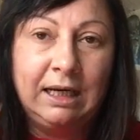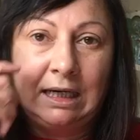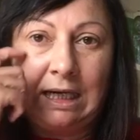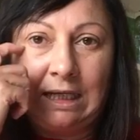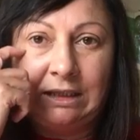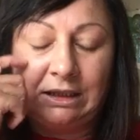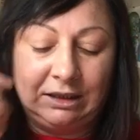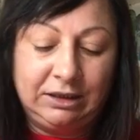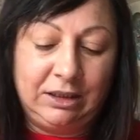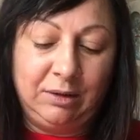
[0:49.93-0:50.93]
Claire
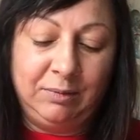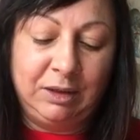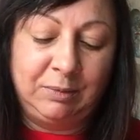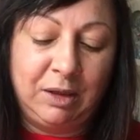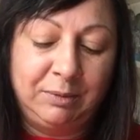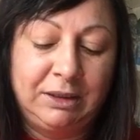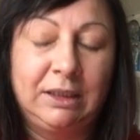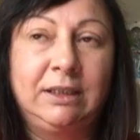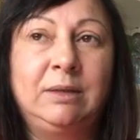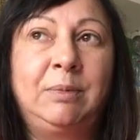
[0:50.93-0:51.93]
shushed them as Barbara
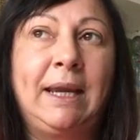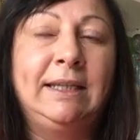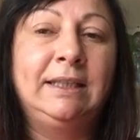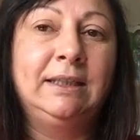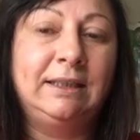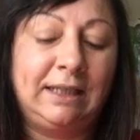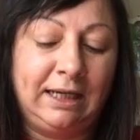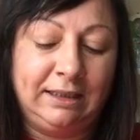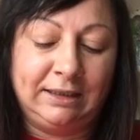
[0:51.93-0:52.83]
started pacing the stage,